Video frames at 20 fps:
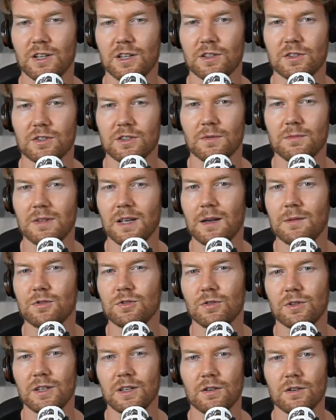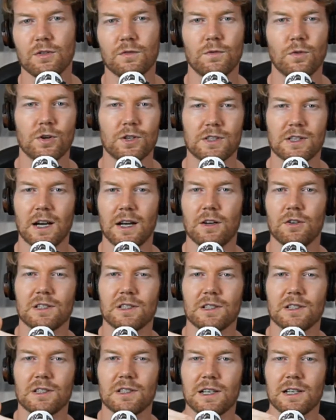and sometimes you'll hear the voice kind of
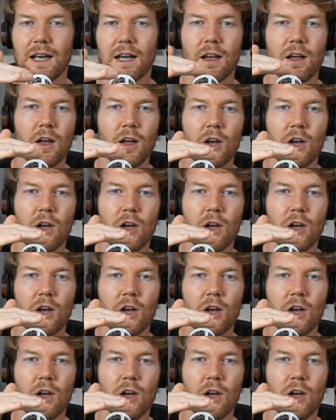do this like,